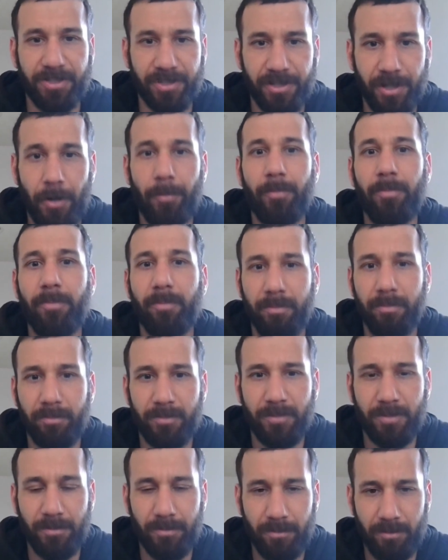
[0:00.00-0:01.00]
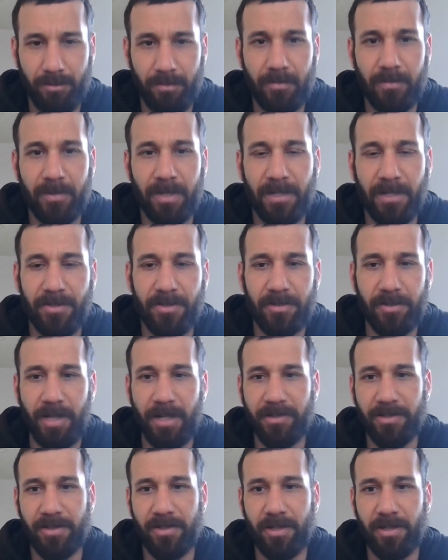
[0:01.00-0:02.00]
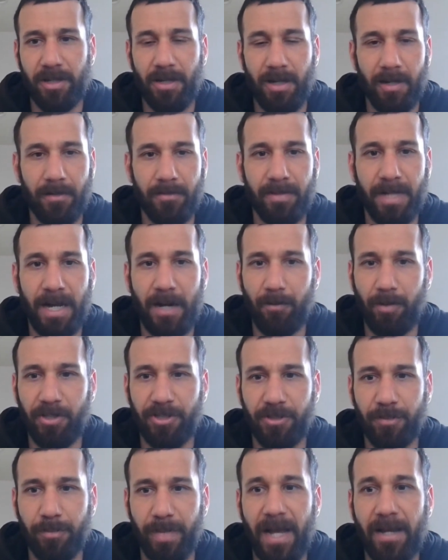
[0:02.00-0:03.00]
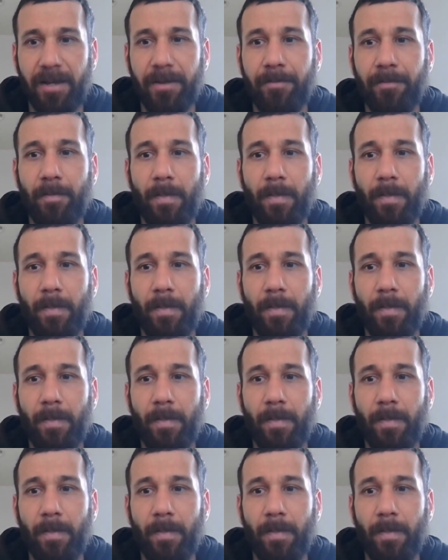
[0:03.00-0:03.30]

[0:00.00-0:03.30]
So let's not rush him back.